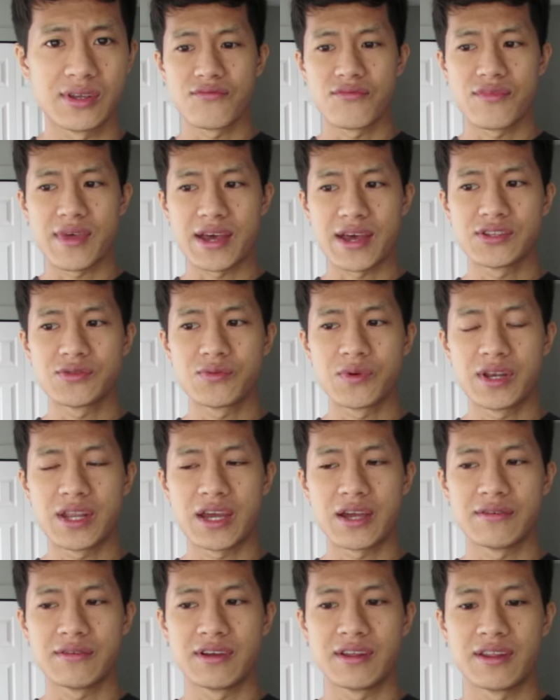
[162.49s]
That's when
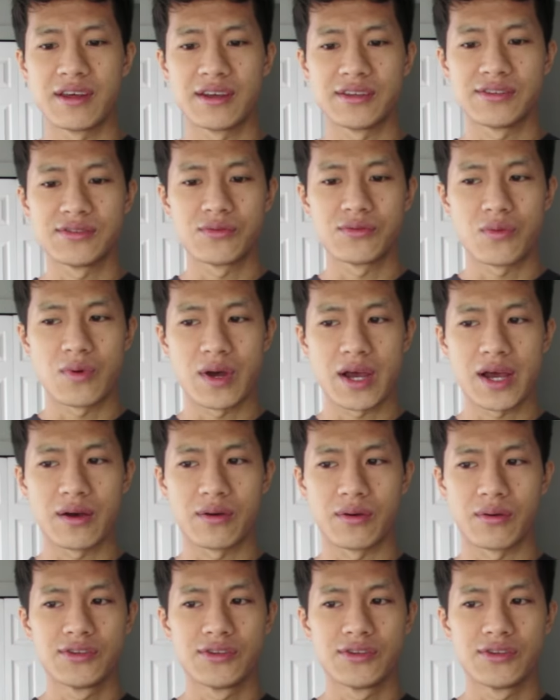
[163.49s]
I realized, wow,